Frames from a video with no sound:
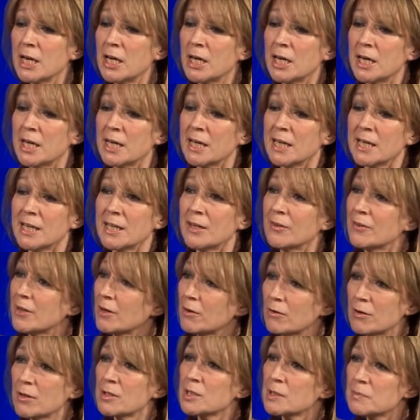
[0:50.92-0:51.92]
You know, there are
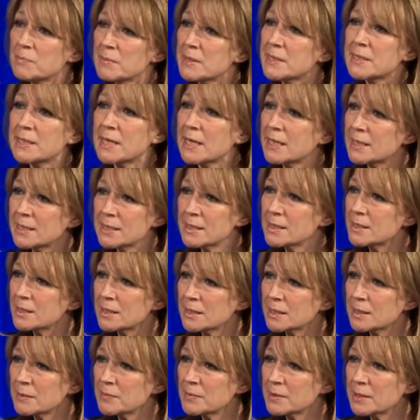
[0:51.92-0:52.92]
some mitigating
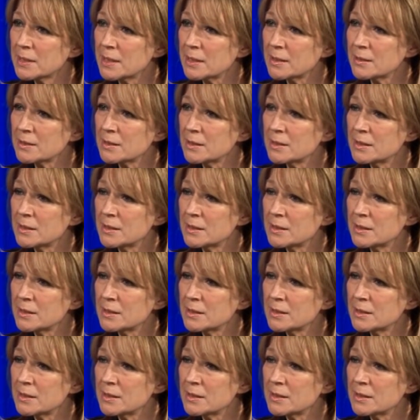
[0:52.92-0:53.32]
circumstances.